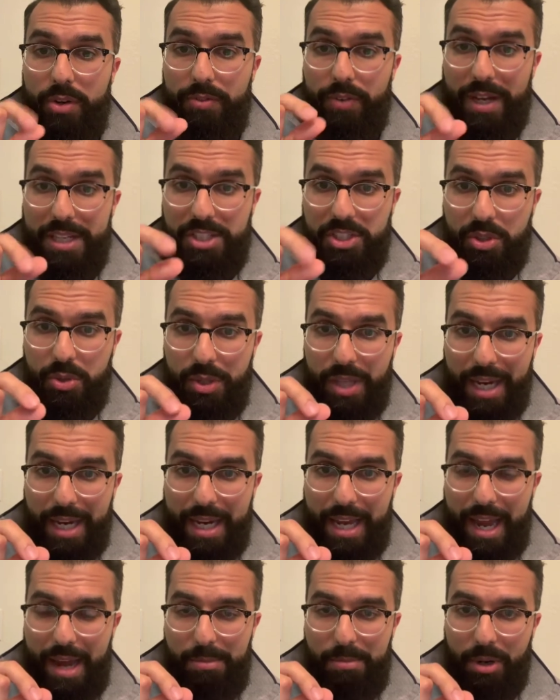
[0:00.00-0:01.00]
if I screw that
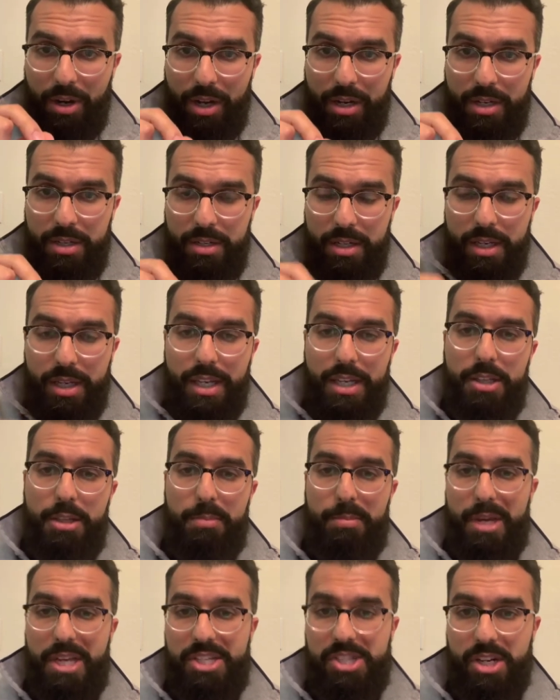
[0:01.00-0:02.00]
cap on, The
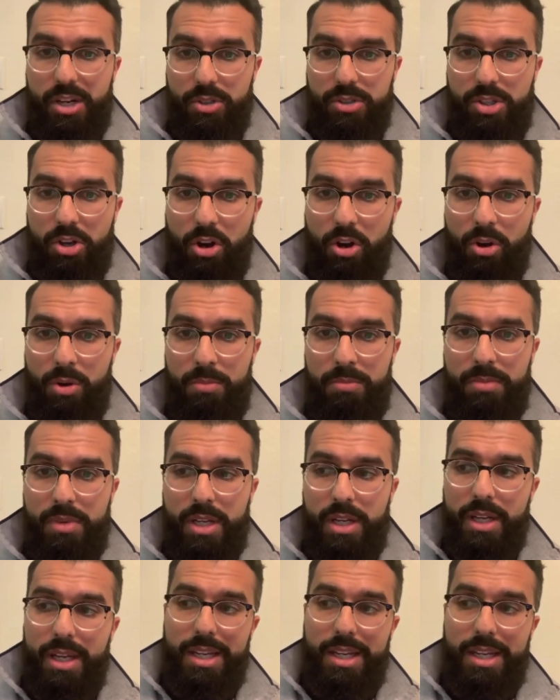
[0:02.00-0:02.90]
patient goes home.